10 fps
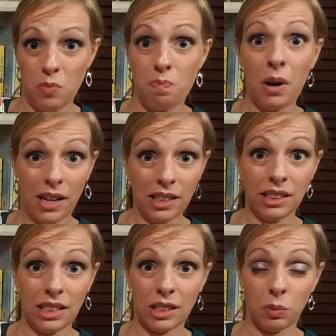bus,
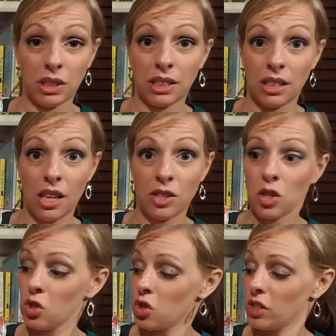this one's
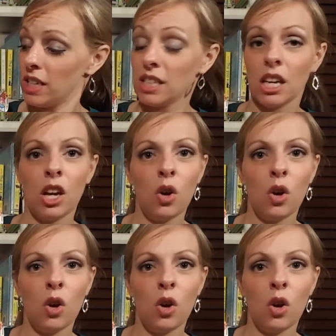London streets,